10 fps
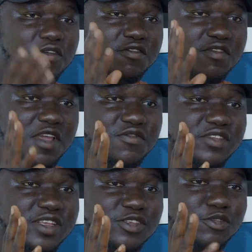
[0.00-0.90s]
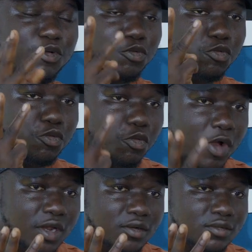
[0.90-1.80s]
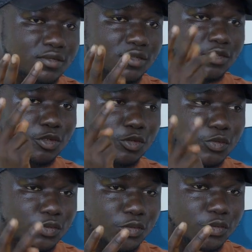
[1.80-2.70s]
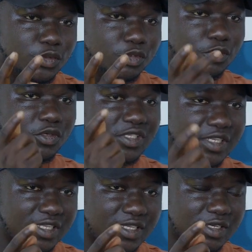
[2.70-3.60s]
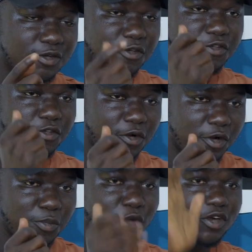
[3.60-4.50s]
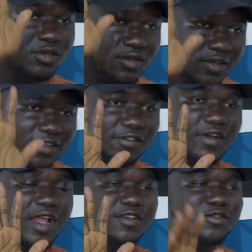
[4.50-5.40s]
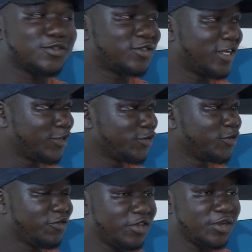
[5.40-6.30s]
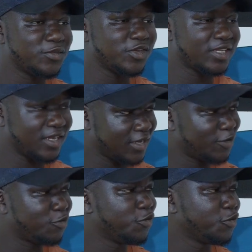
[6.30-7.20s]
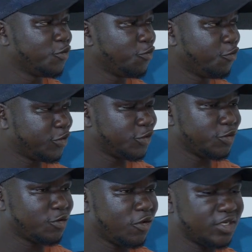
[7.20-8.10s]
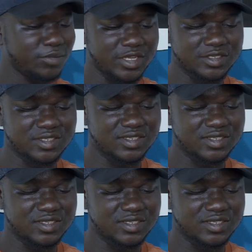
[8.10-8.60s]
5 years, not 1, not 2, not 3, not 4, but 5. So thank you so very much, and then wish you all the best.